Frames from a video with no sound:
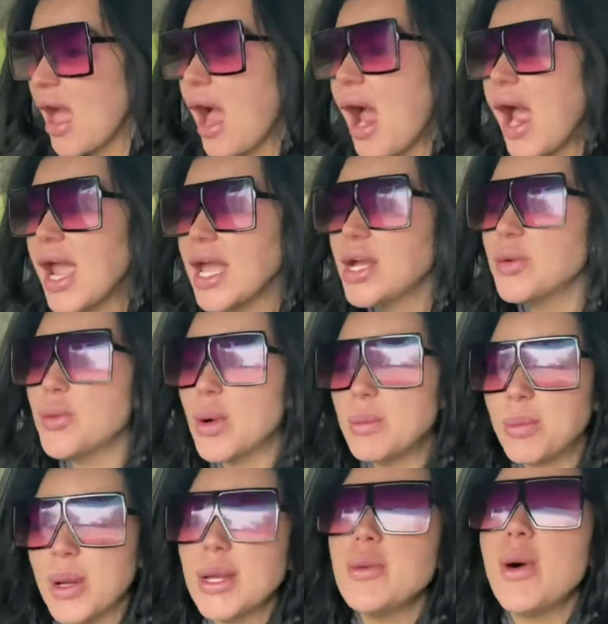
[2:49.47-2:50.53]
I hit
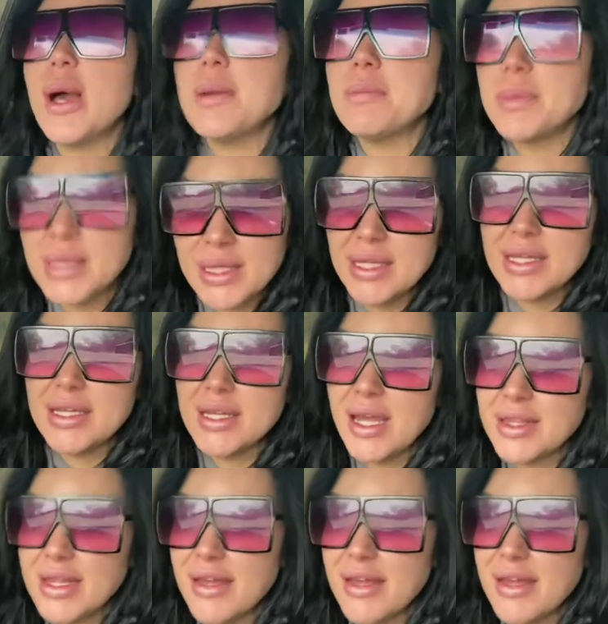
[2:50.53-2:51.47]
1.1 million on